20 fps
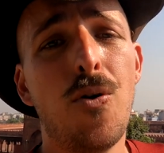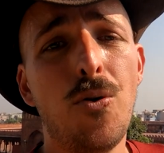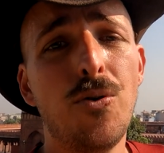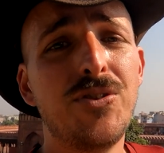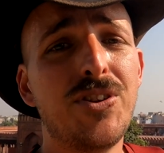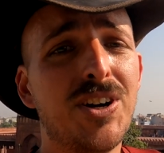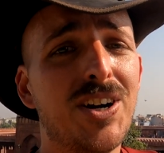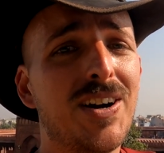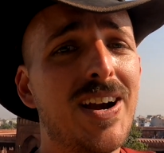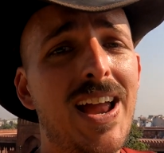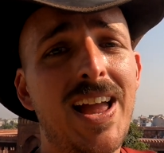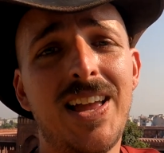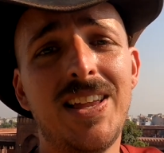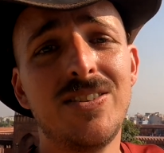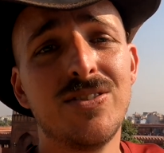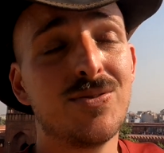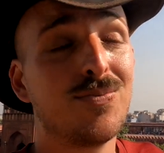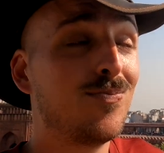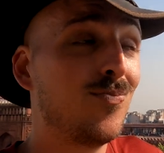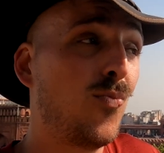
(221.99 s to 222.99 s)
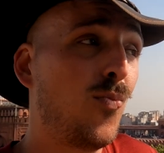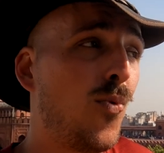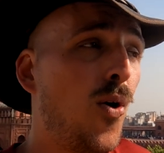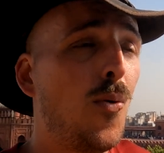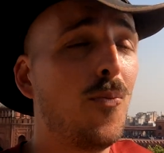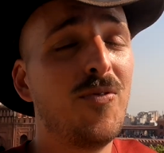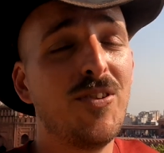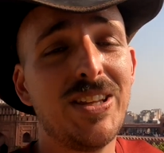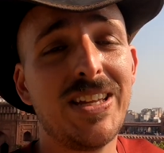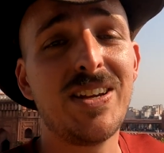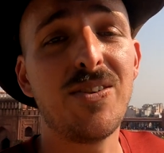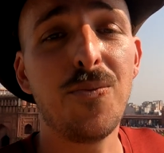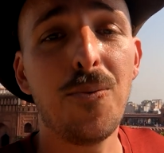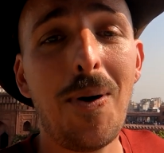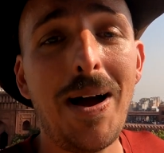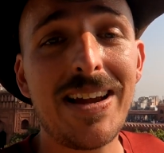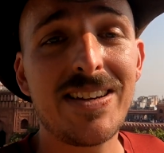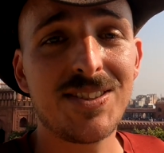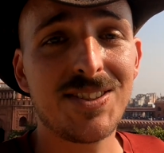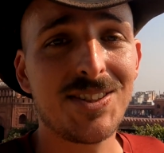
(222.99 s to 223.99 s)
older and hopefully
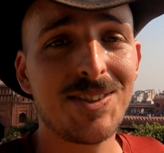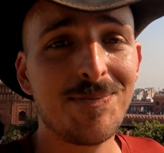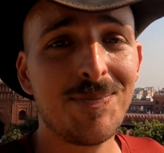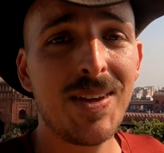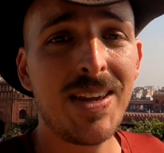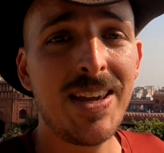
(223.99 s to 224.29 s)
wiser.